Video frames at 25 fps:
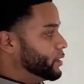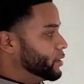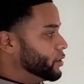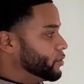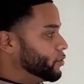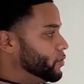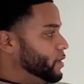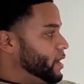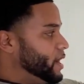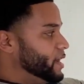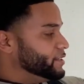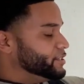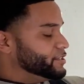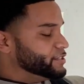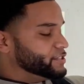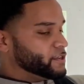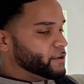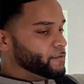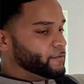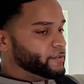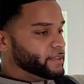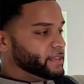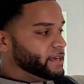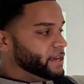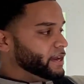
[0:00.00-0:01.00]
Garage is
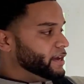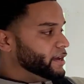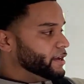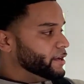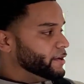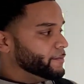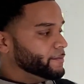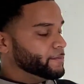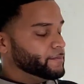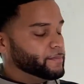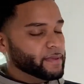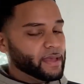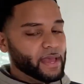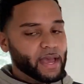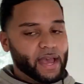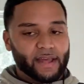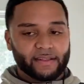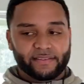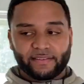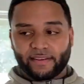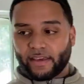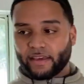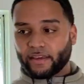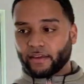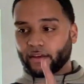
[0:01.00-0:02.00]
over there. I'll
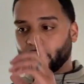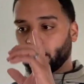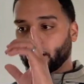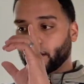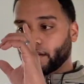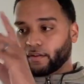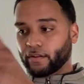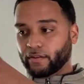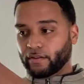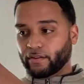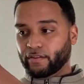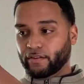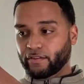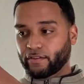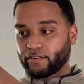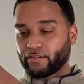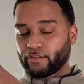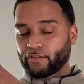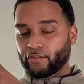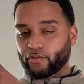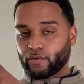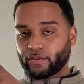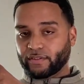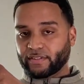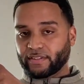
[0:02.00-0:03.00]
take y'all
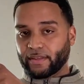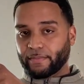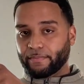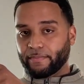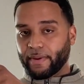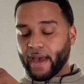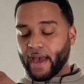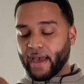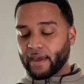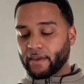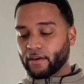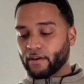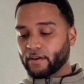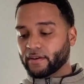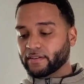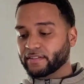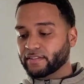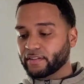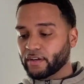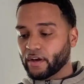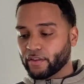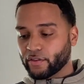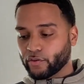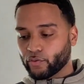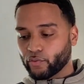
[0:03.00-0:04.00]
towards the back and
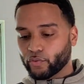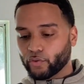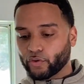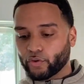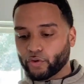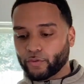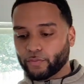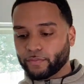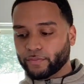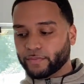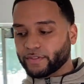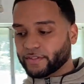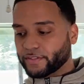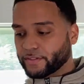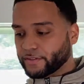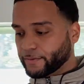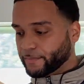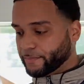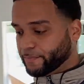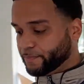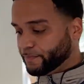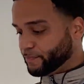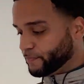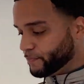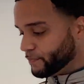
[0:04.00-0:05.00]
see all the rooms.